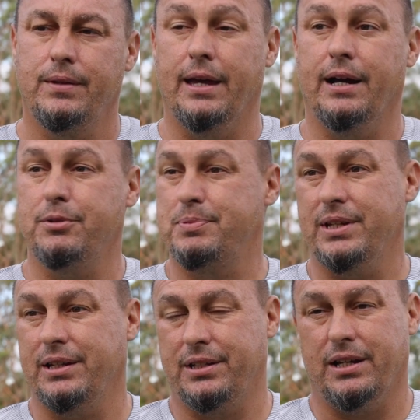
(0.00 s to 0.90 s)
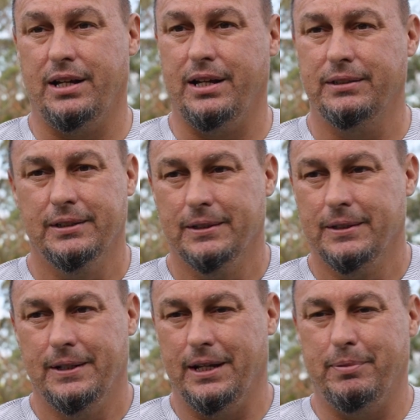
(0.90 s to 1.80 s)
Yeah,
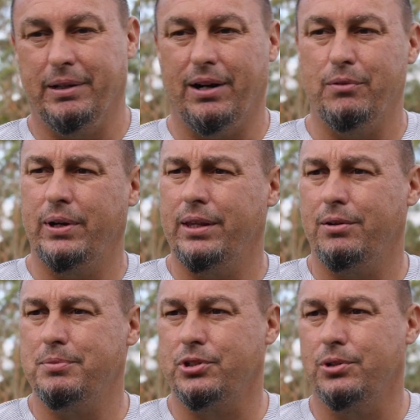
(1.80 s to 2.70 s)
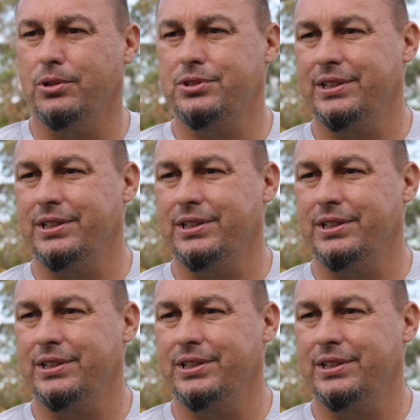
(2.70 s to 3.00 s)
100%. It'll be great weather, I'm sure.